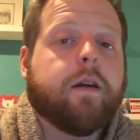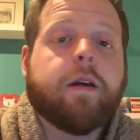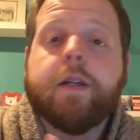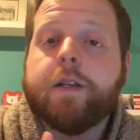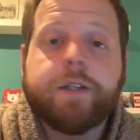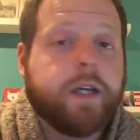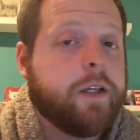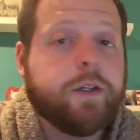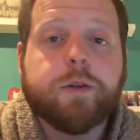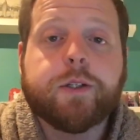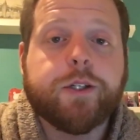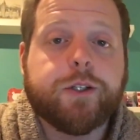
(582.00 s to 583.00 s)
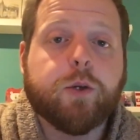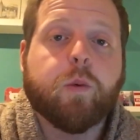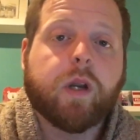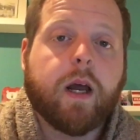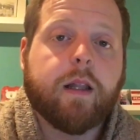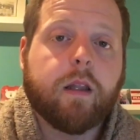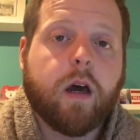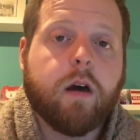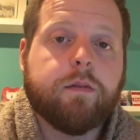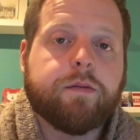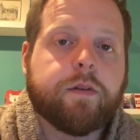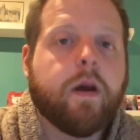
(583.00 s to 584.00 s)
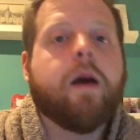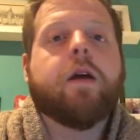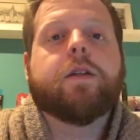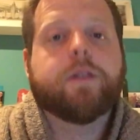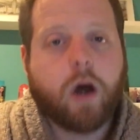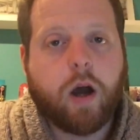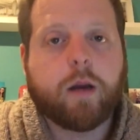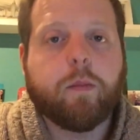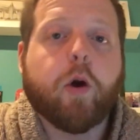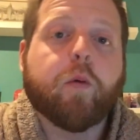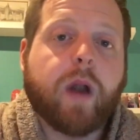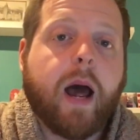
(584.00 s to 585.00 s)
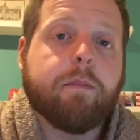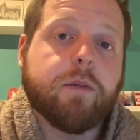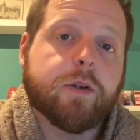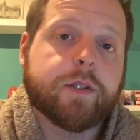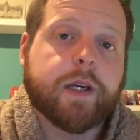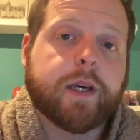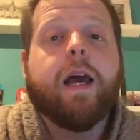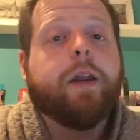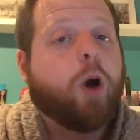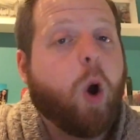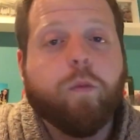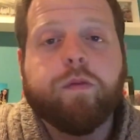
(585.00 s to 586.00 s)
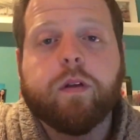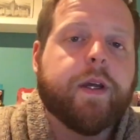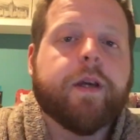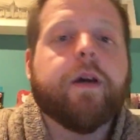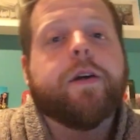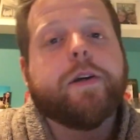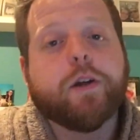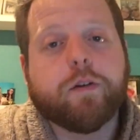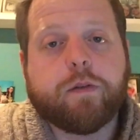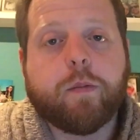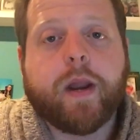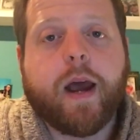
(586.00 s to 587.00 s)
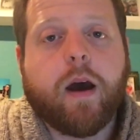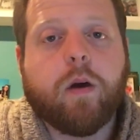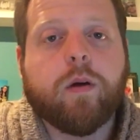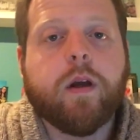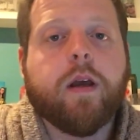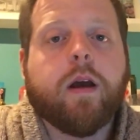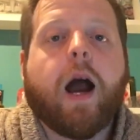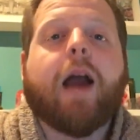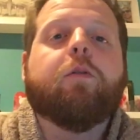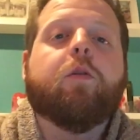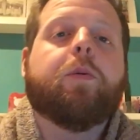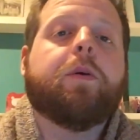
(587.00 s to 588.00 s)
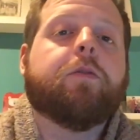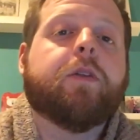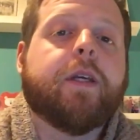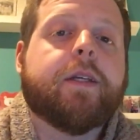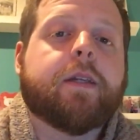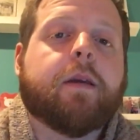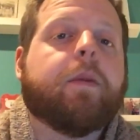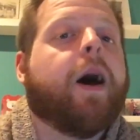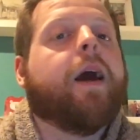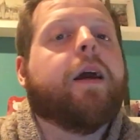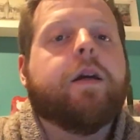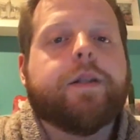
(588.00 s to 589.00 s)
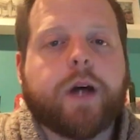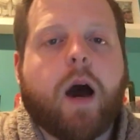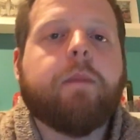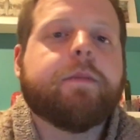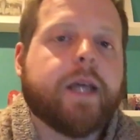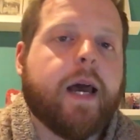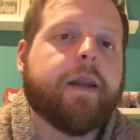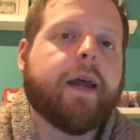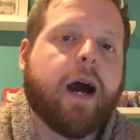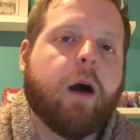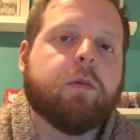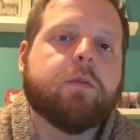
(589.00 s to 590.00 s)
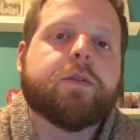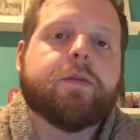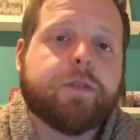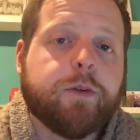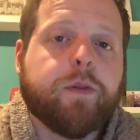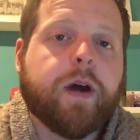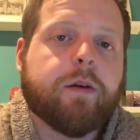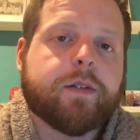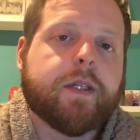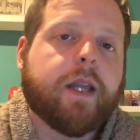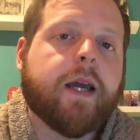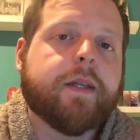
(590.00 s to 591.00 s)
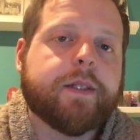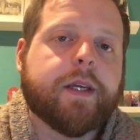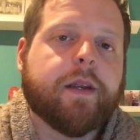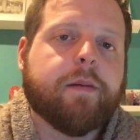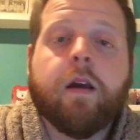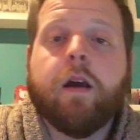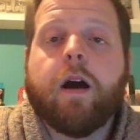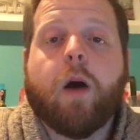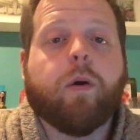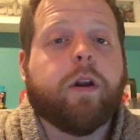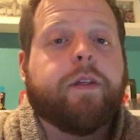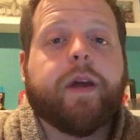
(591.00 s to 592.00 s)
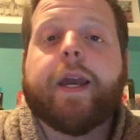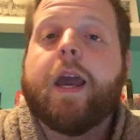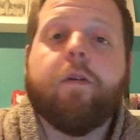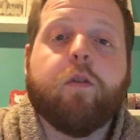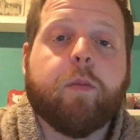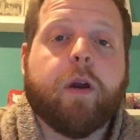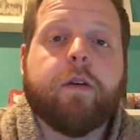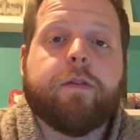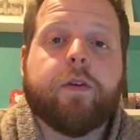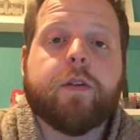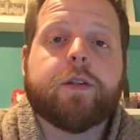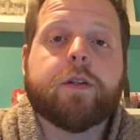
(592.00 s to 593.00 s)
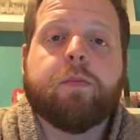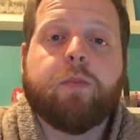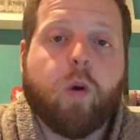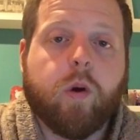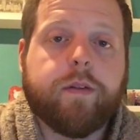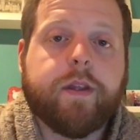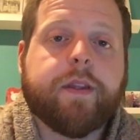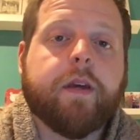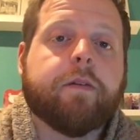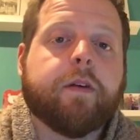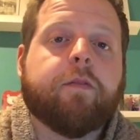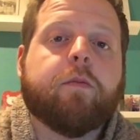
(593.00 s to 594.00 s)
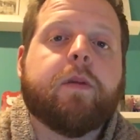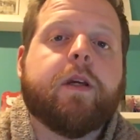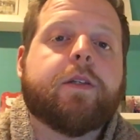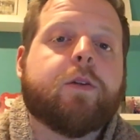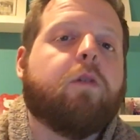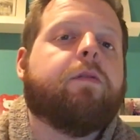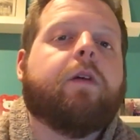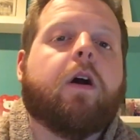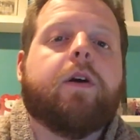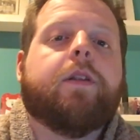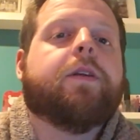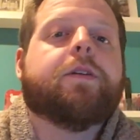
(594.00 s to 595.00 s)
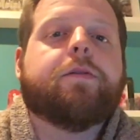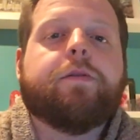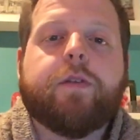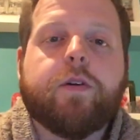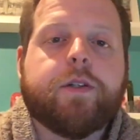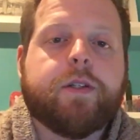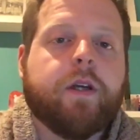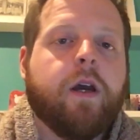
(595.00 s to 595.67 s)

continue to do what I love, talk about rap music, and hopefully a year from now, I will be releasing my top 10 albums of 2019. I want to thank everybody for the support that they've given me so far in this first